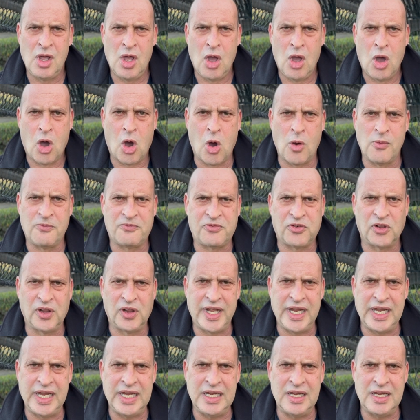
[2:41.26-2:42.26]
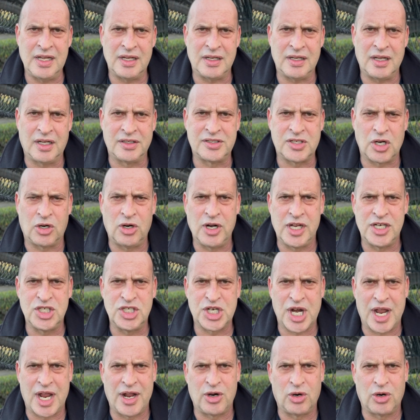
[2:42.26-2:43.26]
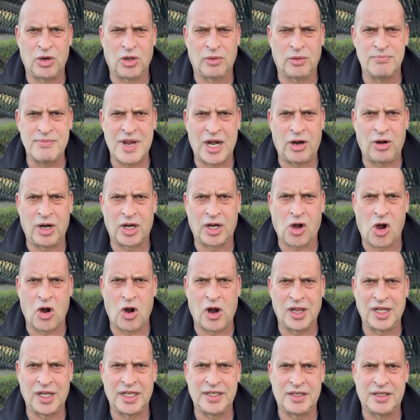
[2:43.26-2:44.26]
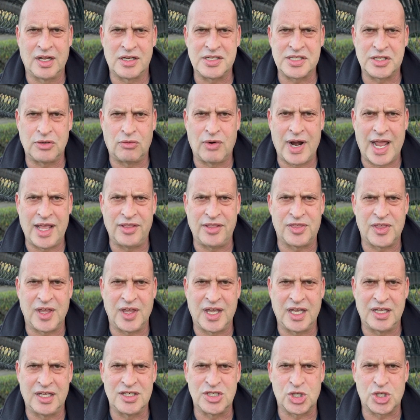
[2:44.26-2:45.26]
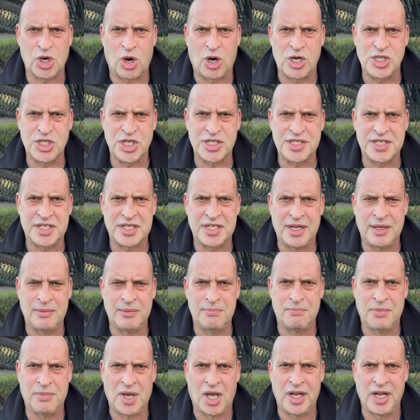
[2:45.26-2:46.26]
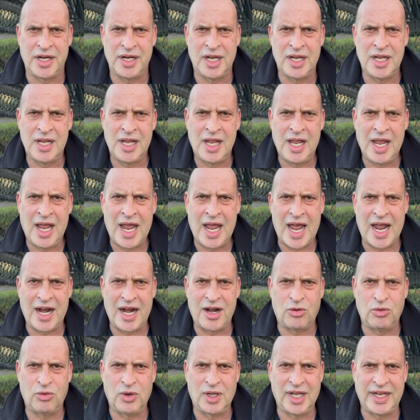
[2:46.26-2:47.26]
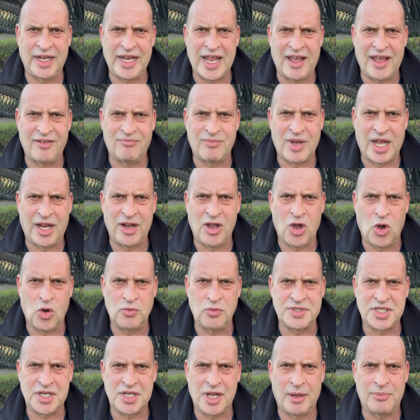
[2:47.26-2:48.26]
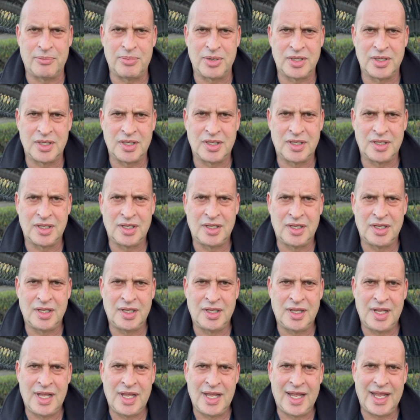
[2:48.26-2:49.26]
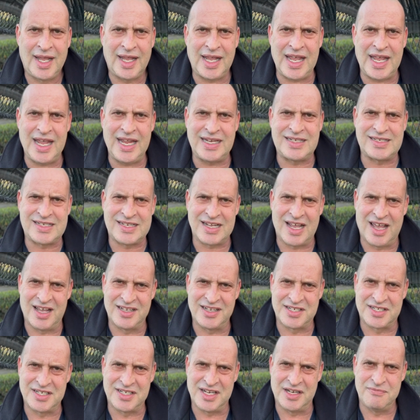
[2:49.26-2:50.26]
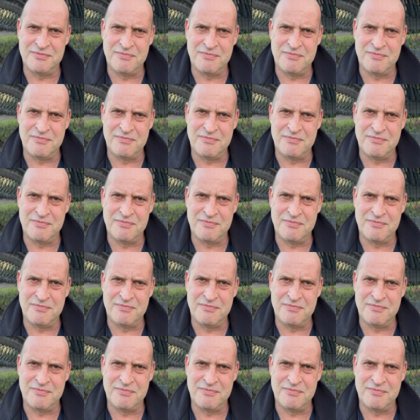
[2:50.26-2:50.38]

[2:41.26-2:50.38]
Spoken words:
hopefully Attorney General Merrick Garland does the right thing and charges him, but I don't really have my hopes up. It doesn't